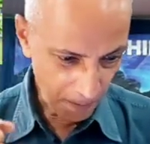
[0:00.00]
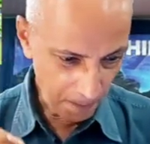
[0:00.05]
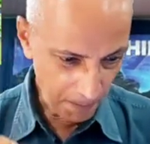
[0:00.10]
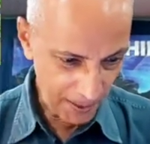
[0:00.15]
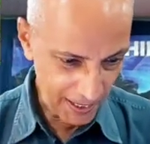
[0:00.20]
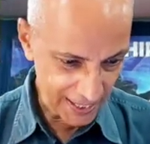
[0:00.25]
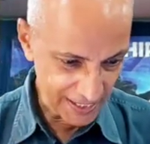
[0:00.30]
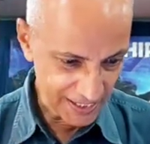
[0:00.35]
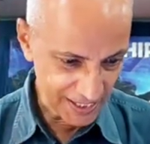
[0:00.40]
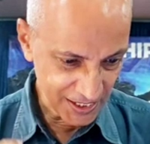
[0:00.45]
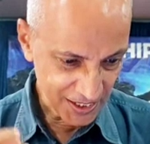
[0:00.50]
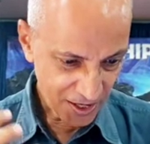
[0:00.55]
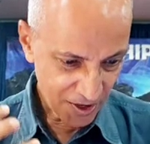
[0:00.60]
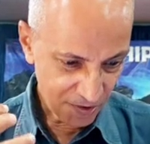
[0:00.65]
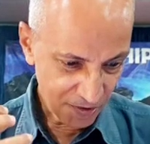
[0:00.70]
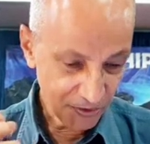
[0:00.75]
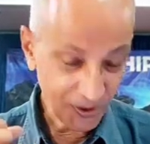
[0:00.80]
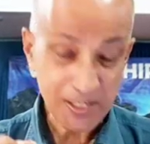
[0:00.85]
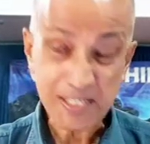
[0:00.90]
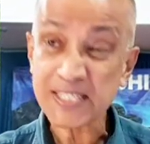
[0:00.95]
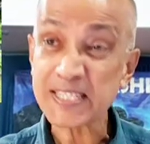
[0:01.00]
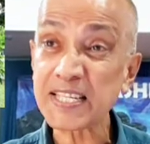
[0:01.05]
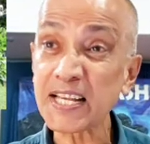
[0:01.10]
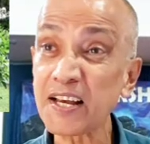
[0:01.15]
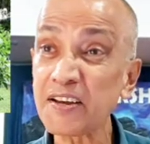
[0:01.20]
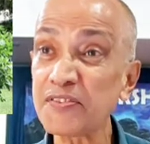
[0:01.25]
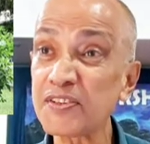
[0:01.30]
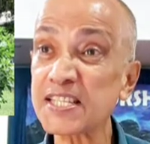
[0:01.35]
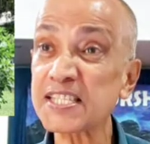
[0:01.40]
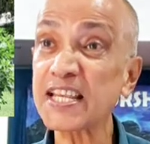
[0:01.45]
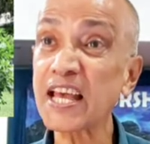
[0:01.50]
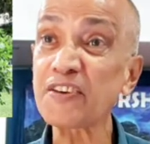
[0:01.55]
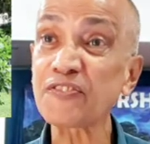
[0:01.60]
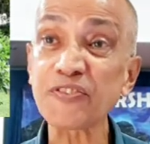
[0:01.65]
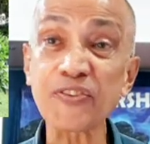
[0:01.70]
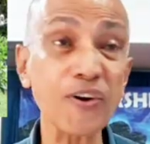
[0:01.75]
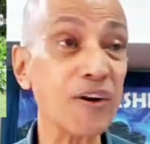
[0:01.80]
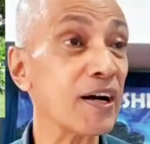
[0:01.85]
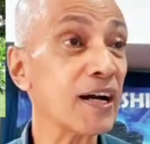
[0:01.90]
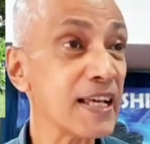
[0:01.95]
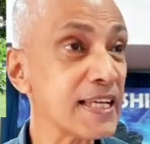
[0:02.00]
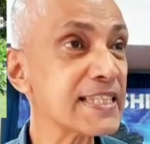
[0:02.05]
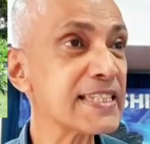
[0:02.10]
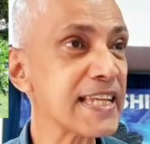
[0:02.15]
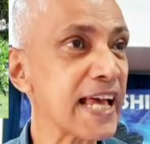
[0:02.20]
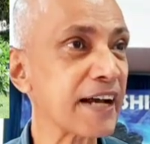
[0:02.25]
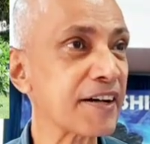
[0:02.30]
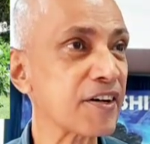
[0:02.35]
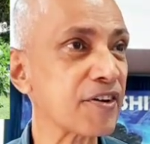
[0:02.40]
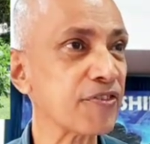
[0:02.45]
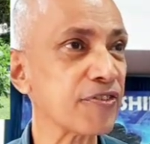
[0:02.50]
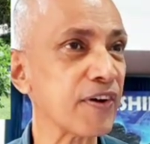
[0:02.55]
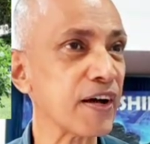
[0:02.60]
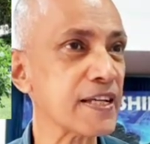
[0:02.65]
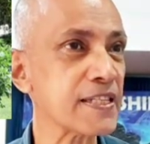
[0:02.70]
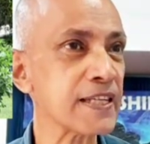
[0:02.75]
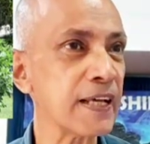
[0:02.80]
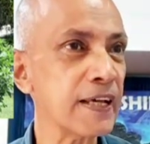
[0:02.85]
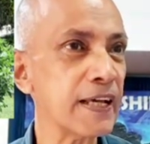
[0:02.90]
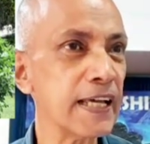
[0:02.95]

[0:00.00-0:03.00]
peace, for service, and for sacrifice.